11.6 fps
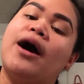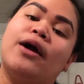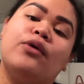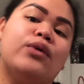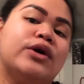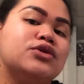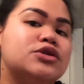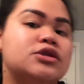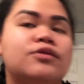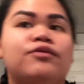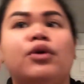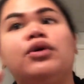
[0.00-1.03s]
I want to
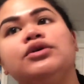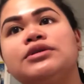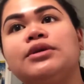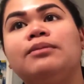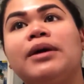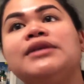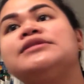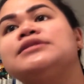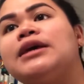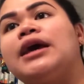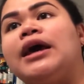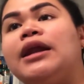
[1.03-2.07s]
just focus on my
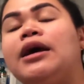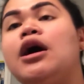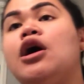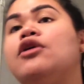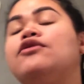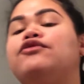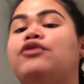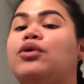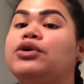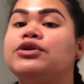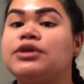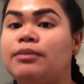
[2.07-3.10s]
skin,
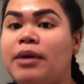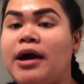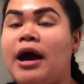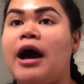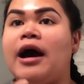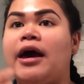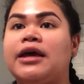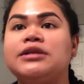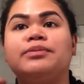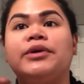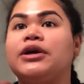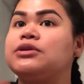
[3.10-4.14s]
focus on my
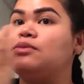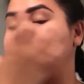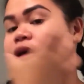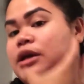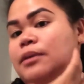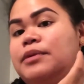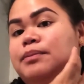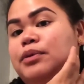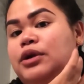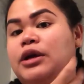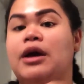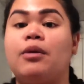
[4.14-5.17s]
eyes, because we're gonna be
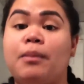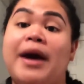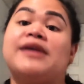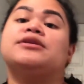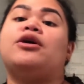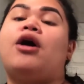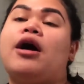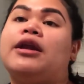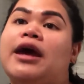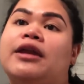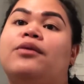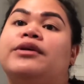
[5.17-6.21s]
putting our mask
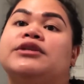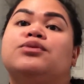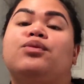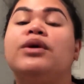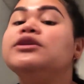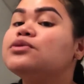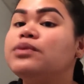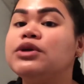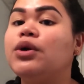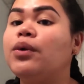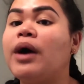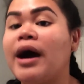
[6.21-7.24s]
on anyways once we
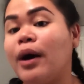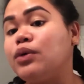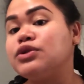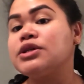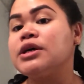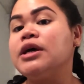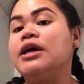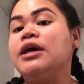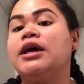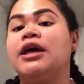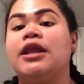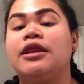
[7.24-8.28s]
go out
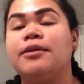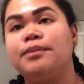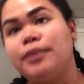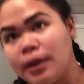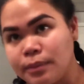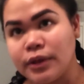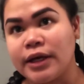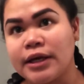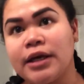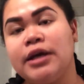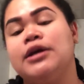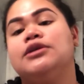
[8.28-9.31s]
in the
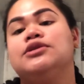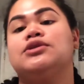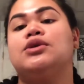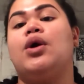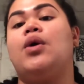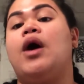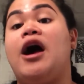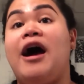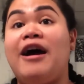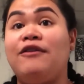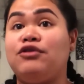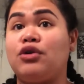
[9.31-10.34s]
public. So
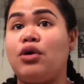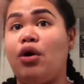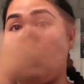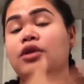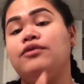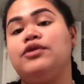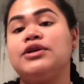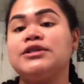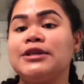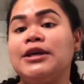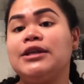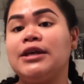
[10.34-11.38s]
after all of your
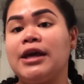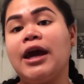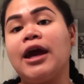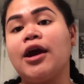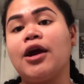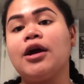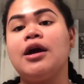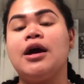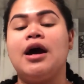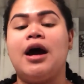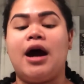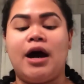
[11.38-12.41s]
skincare,
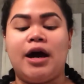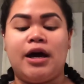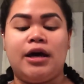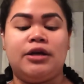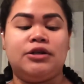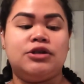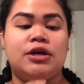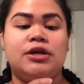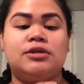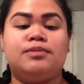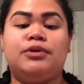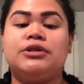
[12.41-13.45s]
I
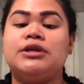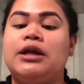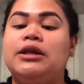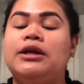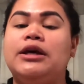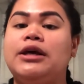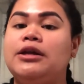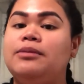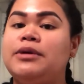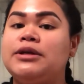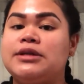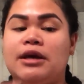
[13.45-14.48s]
just put a little
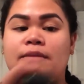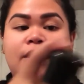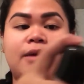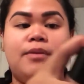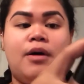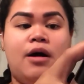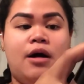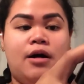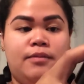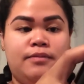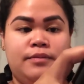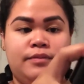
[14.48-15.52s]
bit in my
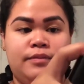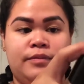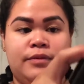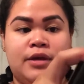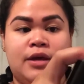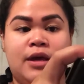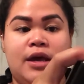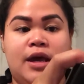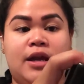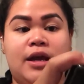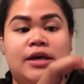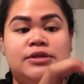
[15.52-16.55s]
palm,
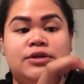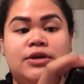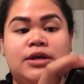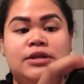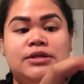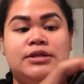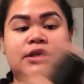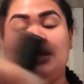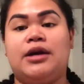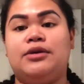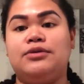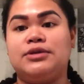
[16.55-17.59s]
and as you can see,
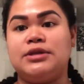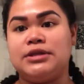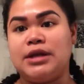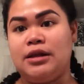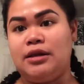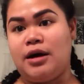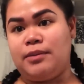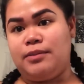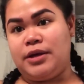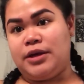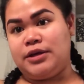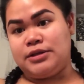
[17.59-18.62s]
I use this a lot
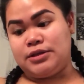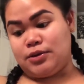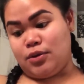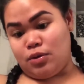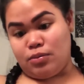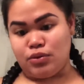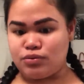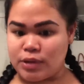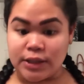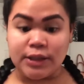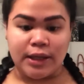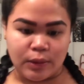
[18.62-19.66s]
because it's almost
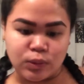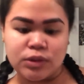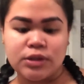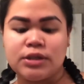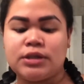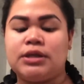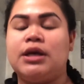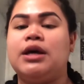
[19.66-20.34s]
running out.